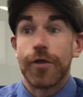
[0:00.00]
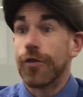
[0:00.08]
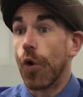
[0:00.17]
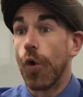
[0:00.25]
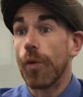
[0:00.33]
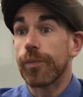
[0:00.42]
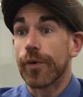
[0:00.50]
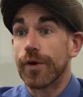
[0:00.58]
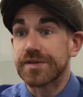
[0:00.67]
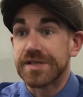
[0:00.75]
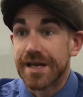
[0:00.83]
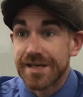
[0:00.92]
The whole
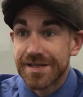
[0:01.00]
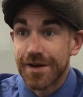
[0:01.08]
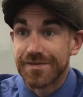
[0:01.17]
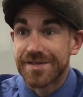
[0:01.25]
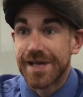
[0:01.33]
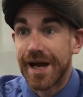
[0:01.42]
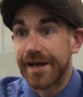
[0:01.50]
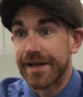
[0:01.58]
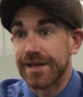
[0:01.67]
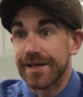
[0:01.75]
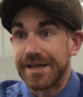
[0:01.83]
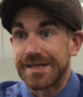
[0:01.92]
process of signing
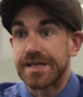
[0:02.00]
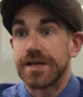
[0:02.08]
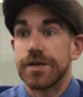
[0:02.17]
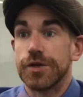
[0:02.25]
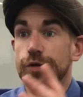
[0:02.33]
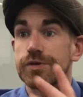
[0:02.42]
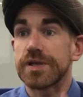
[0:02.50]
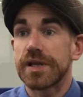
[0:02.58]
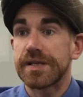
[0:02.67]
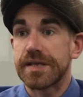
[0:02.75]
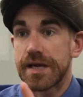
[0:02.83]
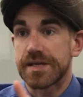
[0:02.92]
a lease
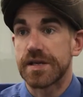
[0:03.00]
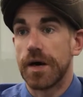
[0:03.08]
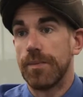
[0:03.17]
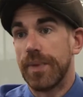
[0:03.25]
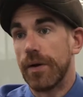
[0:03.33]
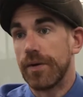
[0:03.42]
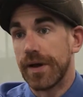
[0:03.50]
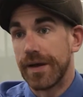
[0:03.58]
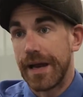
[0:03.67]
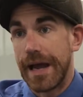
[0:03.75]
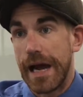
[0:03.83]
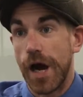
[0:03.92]
usually takes about
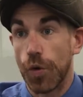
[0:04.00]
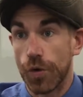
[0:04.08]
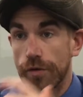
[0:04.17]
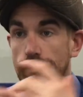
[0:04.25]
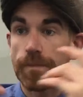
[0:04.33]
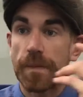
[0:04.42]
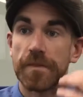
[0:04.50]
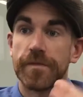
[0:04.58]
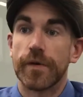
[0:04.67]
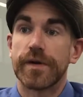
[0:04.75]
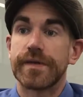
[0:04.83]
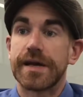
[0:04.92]
an hour.
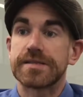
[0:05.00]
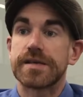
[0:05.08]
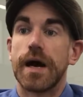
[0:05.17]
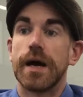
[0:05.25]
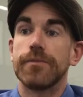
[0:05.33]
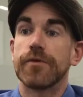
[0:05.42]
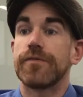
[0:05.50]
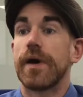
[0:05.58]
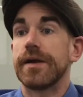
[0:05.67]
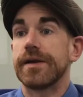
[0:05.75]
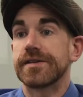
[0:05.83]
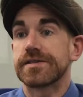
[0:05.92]
During that time, your
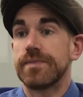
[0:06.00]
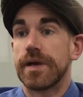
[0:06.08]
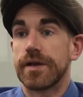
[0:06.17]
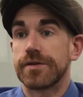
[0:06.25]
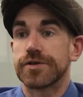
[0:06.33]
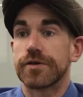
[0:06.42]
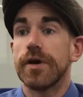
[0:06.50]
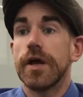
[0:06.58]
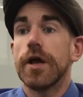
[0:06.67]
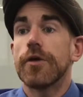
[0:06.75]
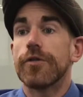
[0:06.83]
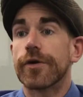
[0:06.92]
finance manager,
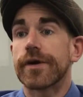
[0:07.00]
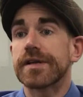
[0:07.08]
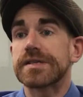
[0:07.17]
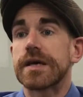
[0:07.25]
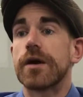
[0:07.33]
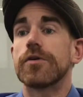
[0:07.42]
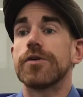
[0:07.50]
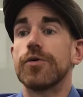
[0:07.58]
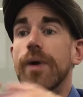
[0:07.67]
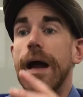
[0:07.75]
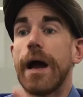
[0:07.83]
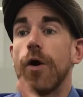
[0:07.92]
they're going to tell you
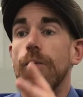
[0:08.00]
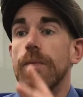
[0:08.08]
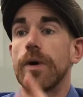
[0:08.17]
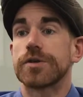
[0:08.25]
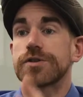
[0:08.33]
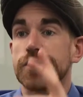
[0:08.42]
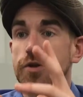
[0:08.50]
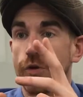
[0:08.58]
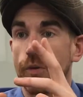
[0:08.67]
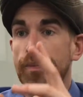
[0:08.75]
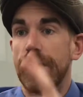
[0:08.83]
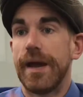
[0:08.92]
how much
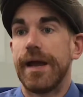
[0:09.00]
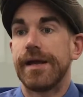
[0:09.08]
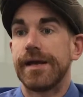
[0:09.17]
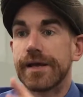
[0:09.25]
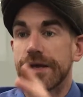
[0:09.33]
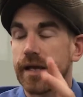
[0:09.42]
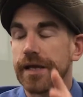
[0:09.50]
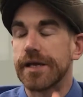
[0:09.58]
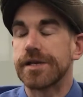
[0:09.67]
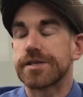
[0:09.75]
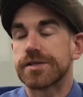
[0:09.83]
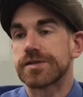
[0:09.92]
you're paying
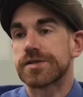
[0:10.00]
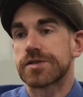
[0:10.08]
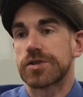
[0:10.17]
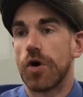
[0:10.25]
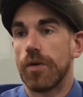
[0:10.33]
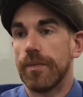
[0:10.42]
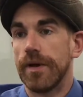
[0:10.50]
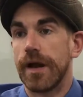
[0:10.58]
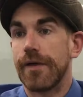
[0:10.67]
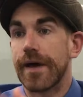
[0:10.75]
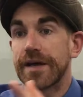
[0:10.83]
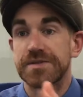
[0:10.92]
each installment,
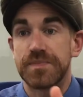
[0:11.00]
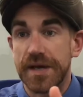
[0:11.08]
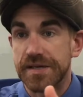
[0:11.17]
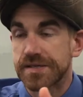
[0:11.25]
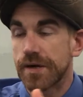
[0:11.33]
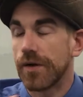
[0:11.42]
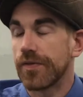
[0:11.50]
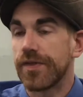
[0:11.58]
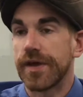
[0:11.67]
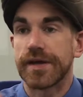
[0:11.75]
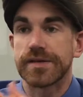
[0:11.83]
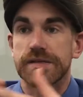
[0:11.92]
and that's based on
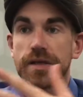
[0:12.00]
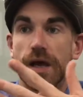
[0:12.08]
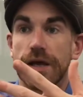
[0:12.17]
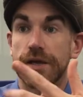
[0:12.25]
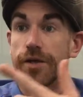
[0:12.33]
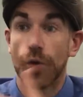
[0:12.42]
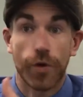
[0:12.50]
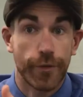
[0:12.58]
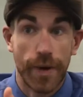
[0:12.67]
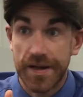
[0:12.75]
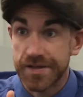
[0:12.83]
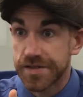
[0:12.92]
things like your
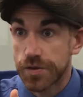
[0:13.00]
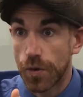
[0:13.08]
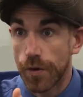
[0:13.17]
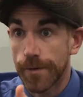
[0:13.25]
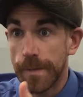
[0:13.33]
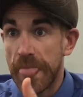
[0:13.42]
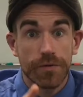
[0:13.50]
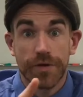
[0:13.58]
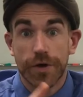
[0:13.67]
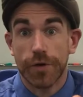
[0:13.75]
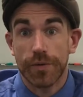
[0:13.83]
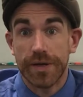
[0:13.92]
credit score,
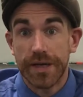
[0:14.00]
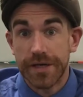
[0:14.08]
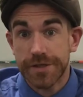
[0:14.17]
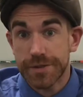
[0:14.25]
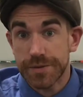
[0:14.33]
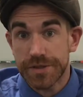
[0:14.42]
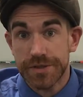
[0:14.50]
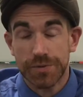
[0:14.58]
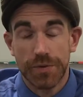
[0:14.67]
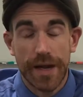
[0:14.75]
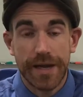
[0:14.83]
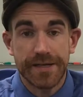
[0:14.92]
the current interest
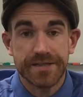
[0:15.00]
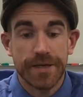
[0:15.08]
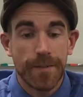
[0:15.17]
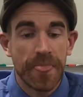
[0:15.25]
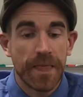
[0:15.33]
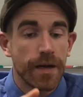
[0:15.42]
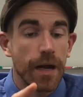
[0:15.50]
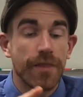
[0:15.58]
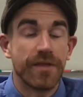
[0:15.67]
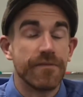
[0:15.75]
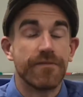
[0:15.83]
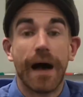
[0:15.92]
rate,
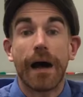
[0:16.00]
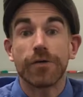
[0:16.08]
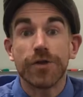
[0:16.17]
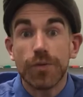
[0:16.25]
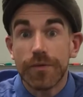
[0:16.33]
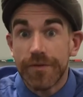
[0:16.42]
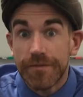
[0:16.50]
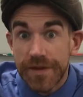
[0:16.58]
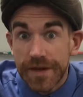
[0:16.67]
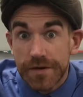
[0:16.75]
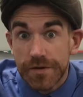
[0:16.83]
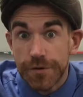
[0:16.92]
the value of the
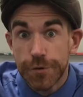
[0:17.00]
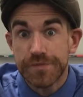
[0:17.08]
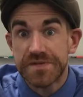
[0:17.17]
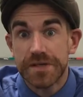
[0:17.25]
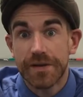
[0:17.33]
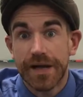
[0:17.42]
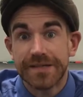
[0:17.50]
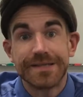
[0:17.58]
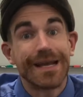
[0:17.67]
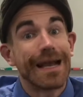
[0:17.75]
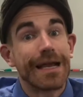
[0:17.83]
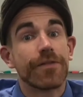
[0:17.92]
vehicle you've
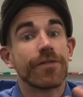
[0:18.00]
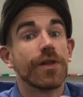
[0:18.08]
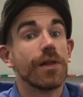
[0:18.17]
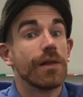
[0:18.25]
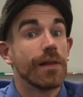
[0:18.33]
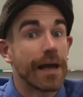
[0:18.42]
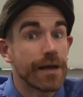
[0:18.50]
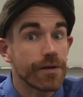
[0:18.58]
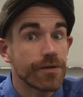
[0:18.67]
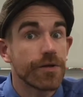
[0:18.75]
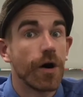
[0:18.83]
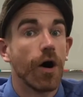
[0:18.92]
selected, and the
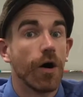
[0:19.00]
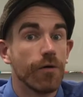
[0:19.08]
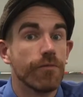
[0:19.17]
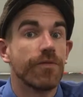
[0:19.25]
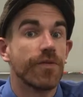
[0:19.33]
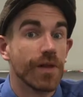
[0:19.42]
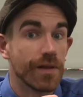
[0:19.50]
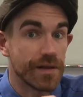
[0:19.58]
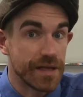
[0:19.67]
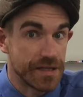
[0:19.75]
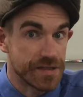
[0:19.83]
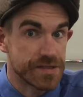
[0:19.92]
length of the
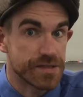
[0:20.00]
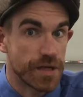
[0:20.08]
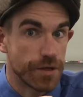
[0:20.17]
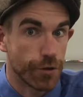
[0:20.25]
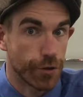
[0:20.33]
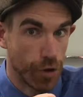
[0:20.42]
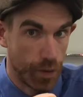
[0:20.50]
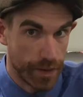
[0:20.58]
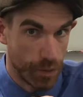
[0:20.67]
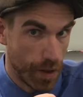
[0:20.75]
lease that you're going